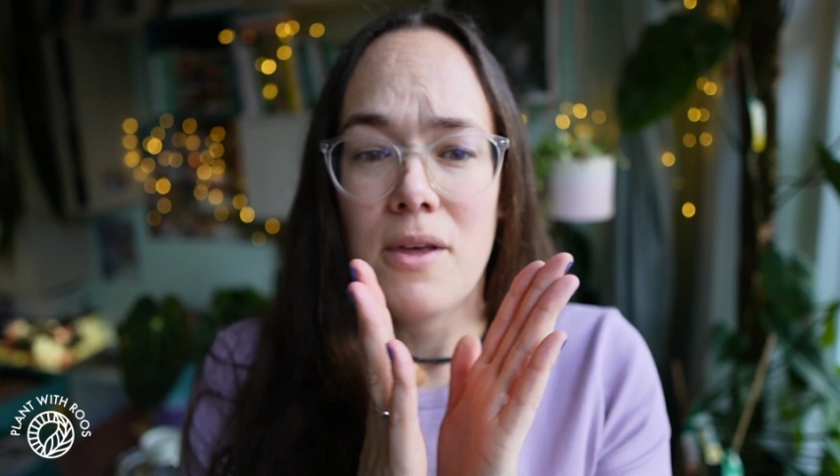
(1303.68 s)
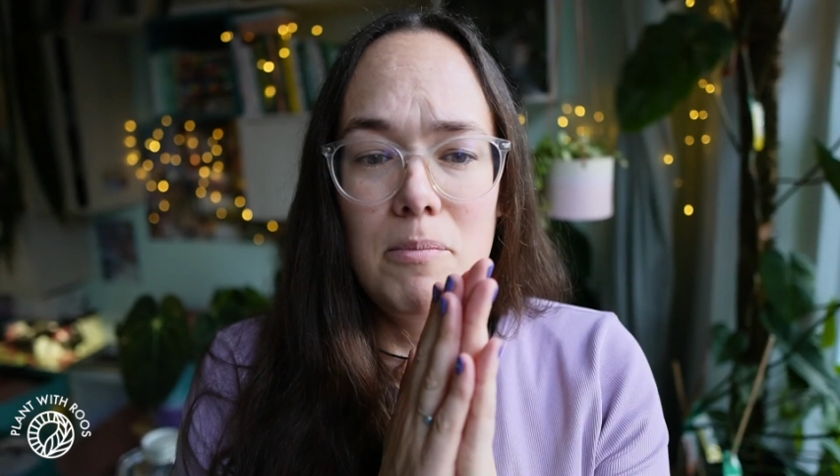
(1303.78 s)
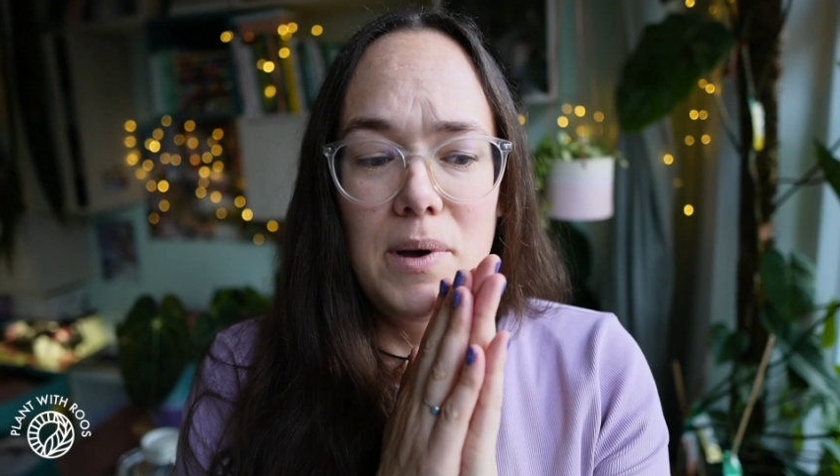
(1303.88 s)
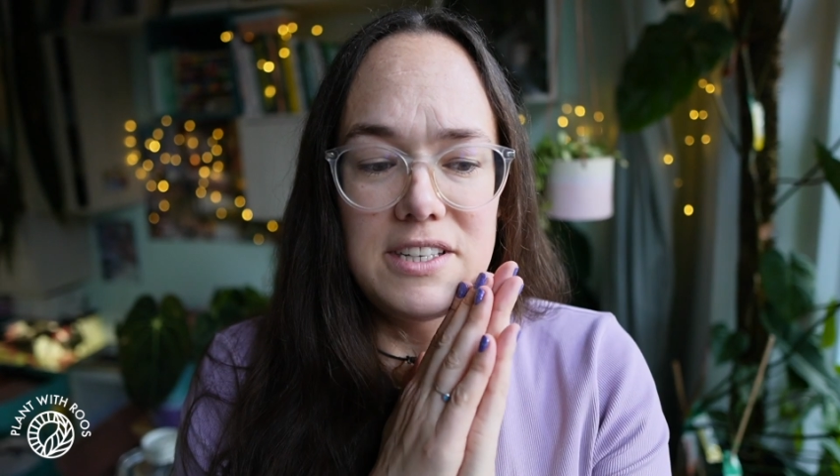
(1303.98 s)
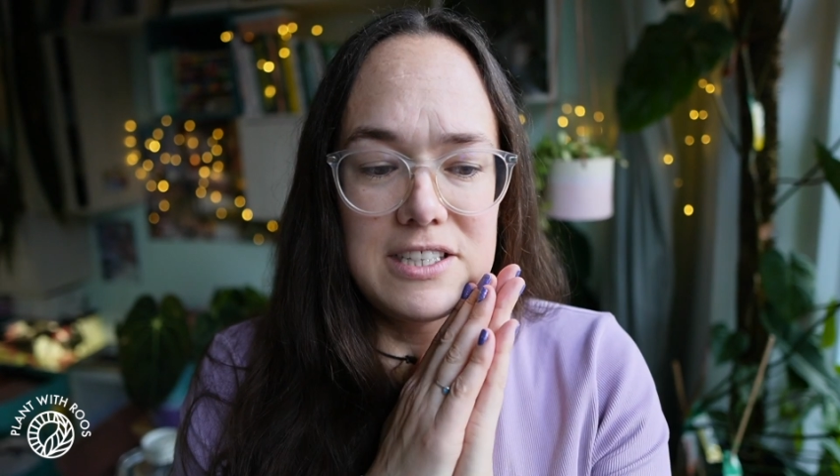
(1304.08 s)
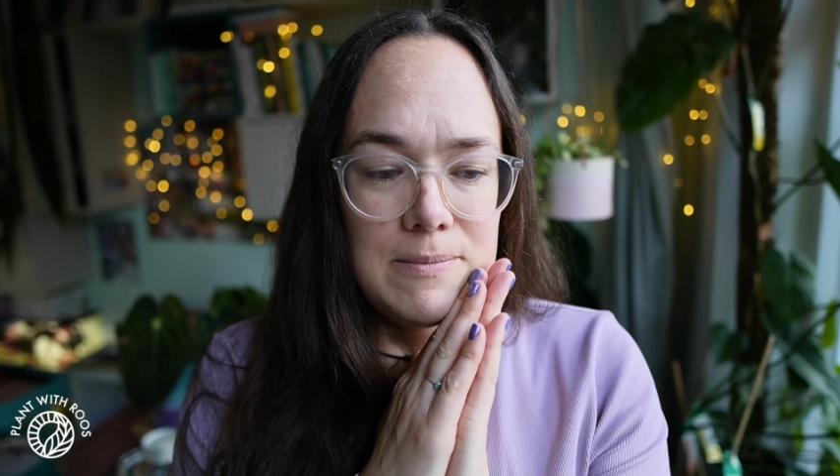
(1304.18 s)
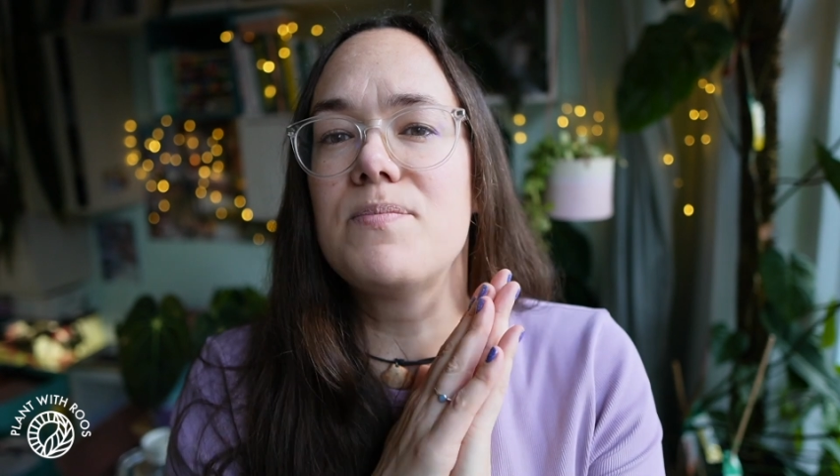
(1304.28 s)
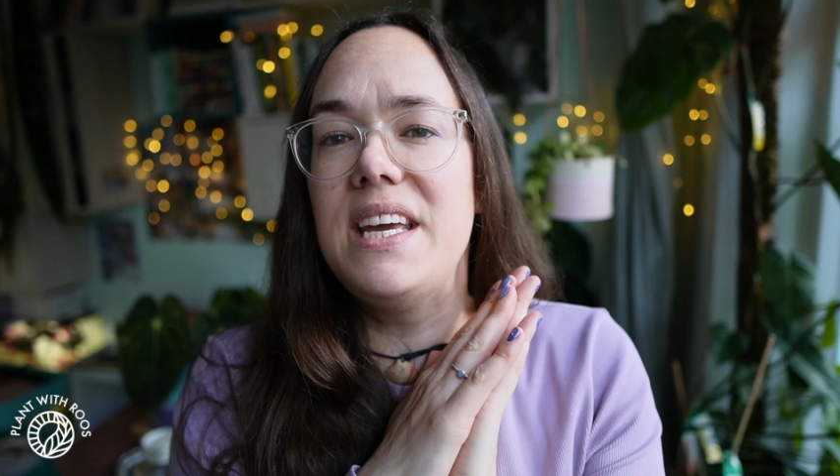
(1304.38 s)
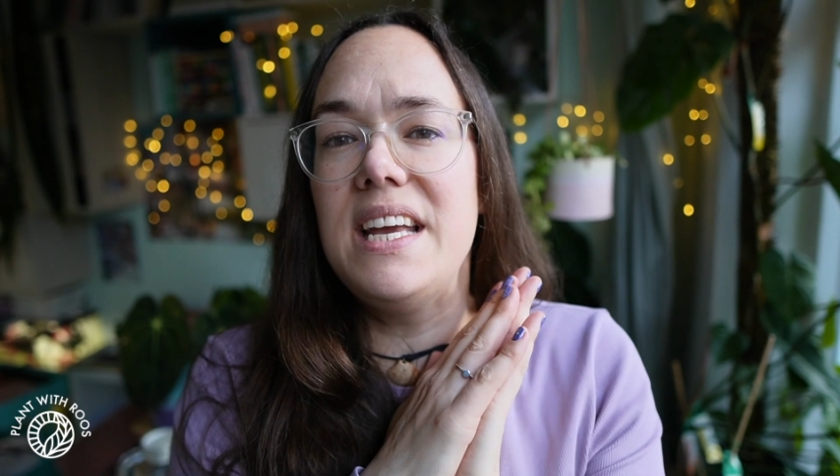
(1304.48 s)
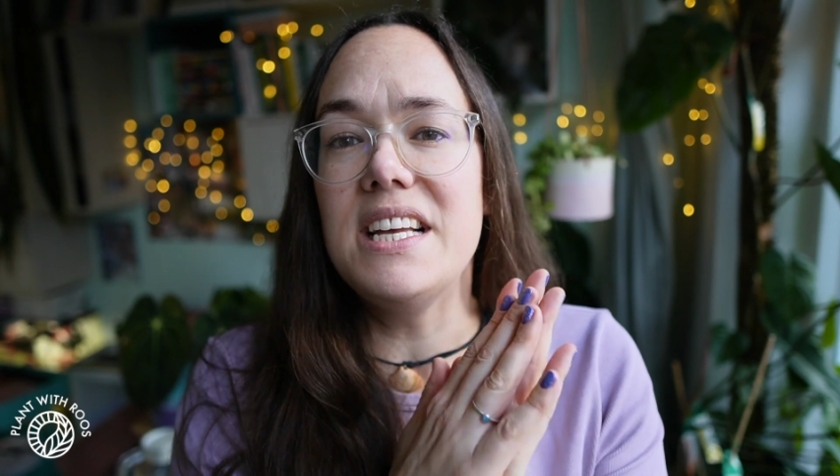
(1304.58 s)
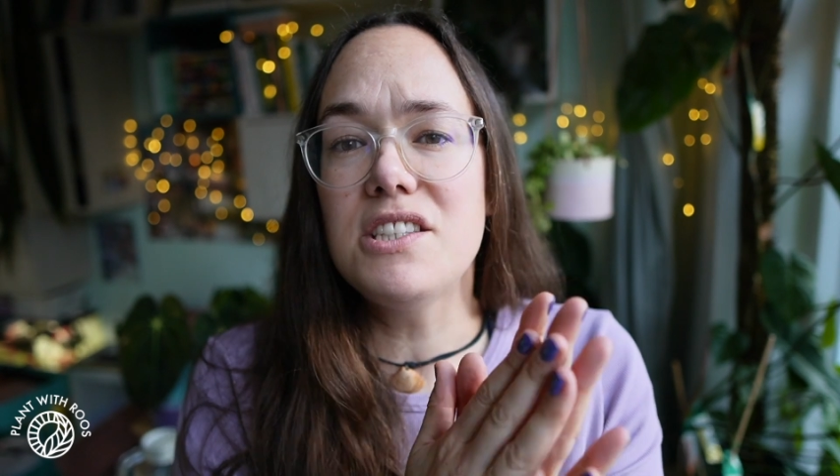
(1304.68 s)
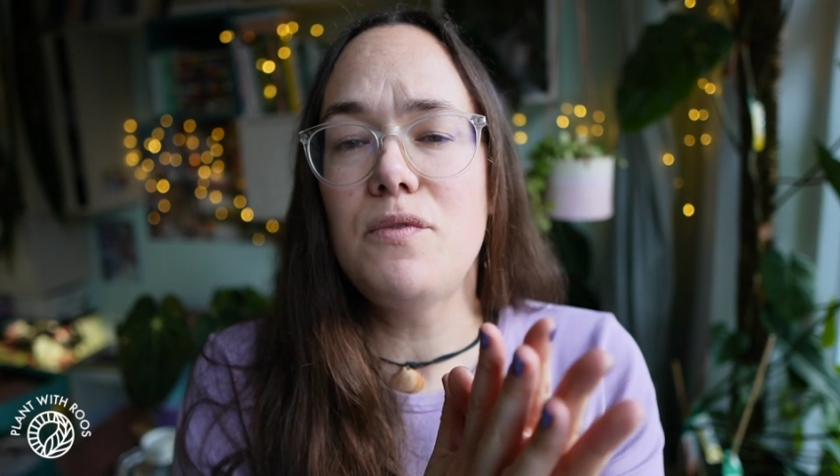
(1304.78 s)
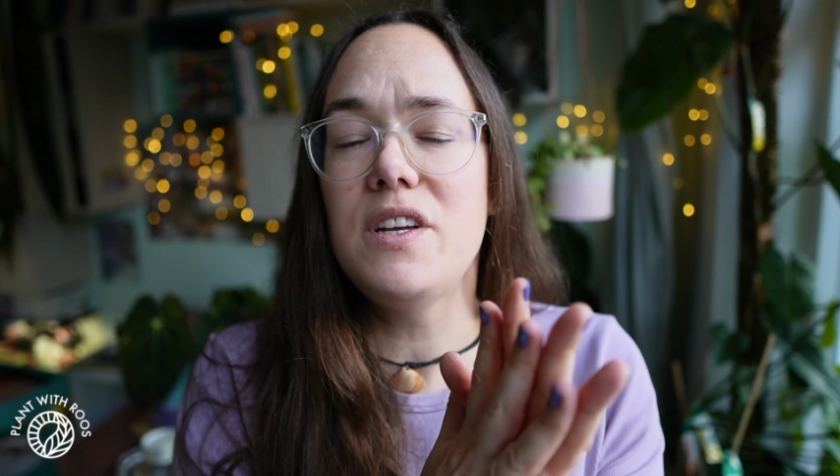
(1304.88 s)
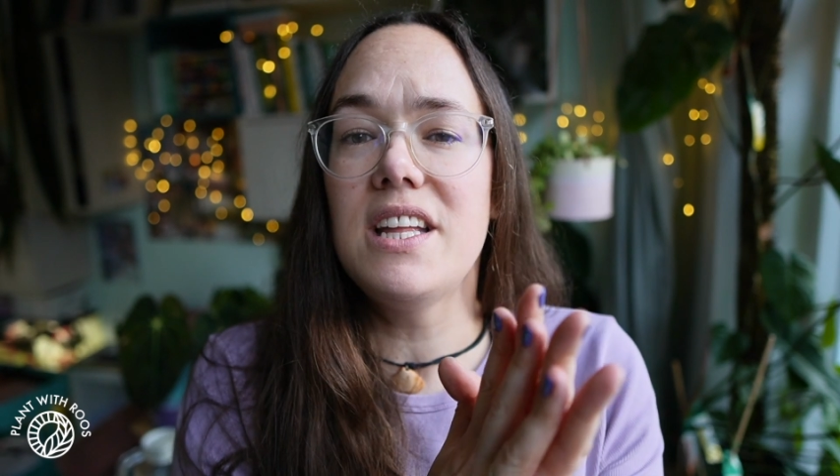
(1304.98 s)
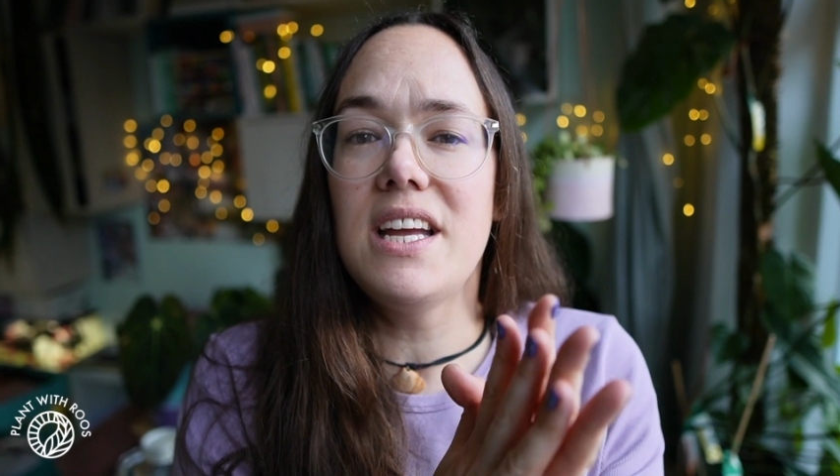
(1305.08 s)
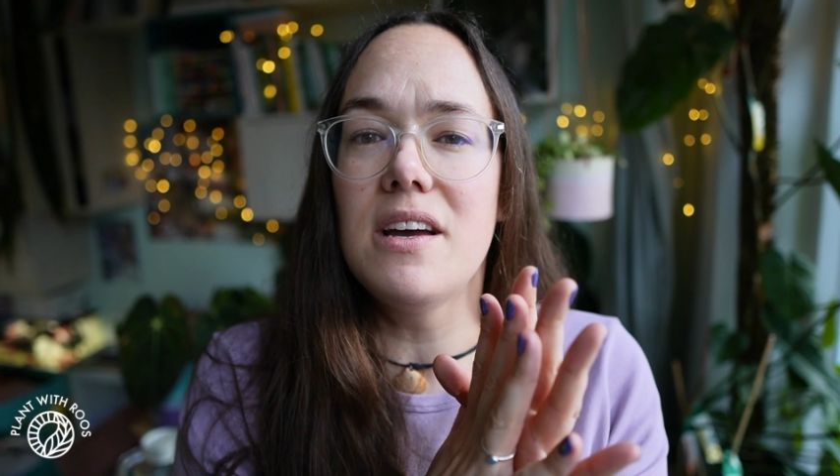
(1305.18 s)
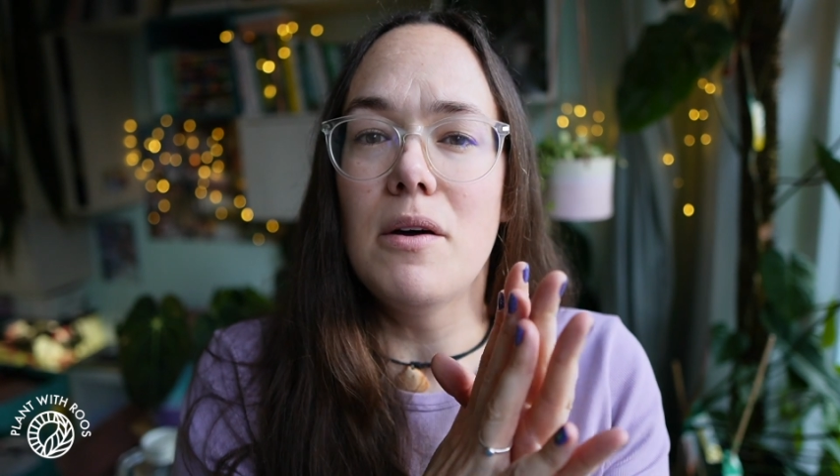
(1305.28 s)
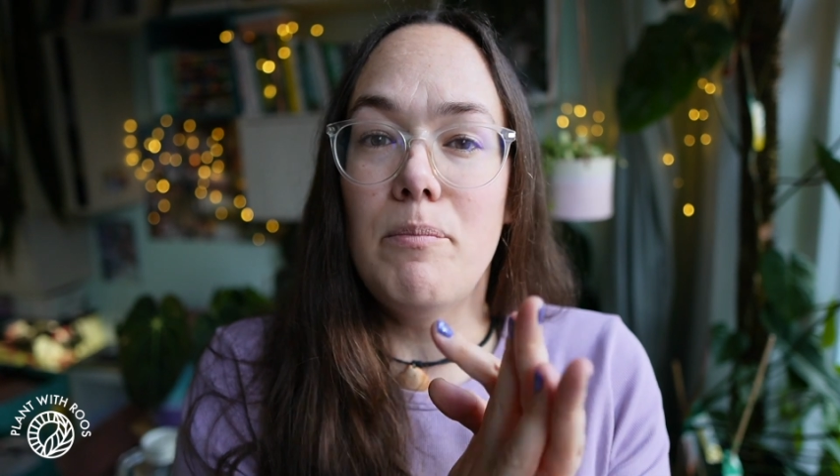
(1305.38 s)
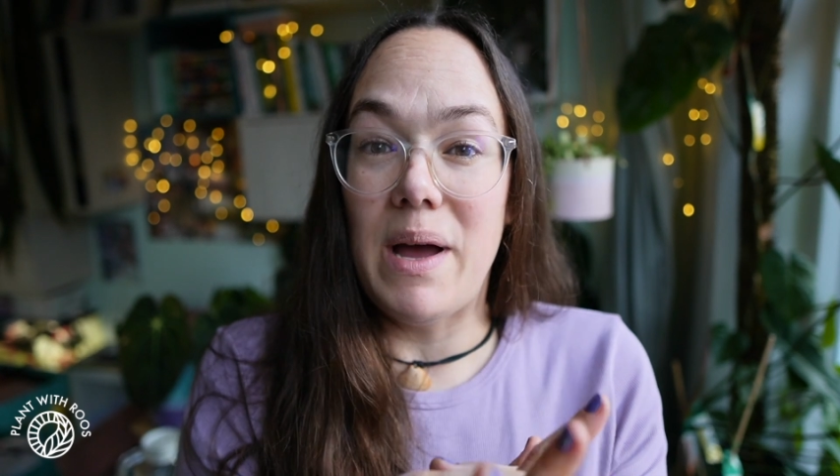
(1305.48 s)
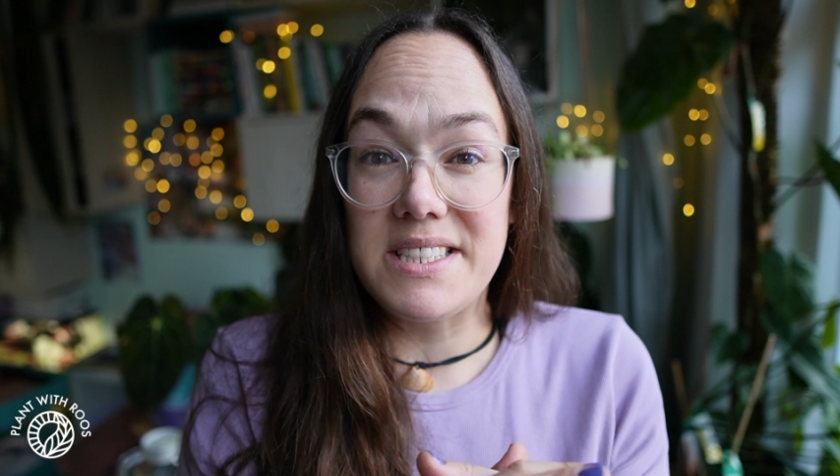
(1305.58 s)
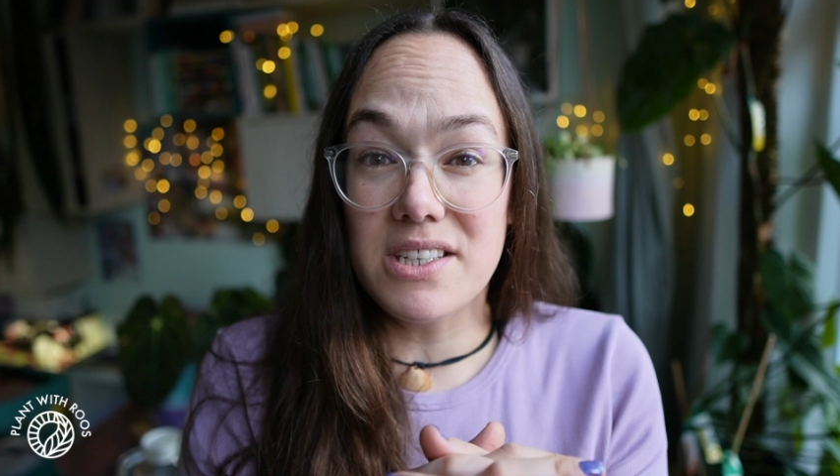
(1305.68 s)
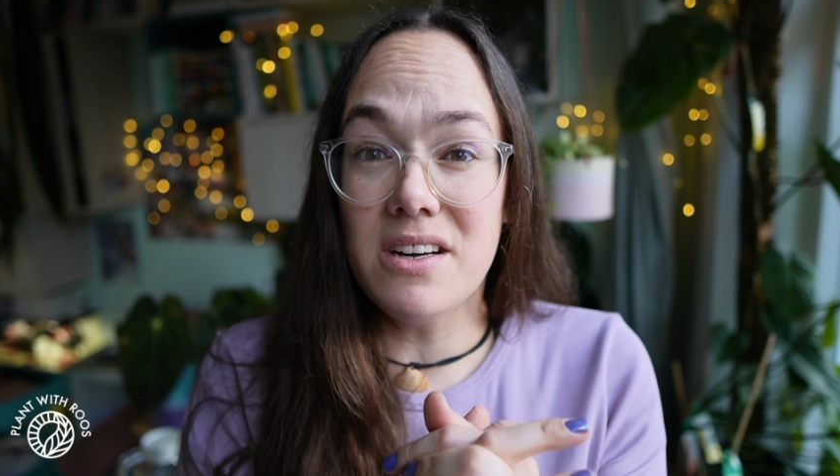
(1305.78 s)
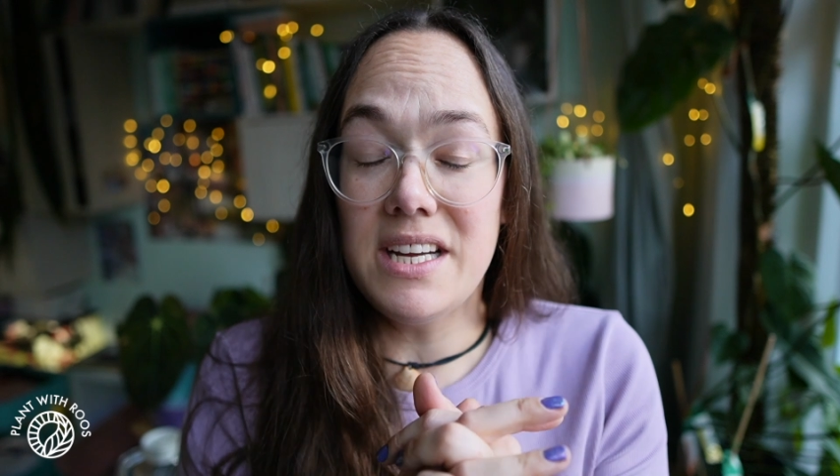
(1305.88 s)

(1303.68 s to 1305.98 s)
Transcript: But he is feeling better.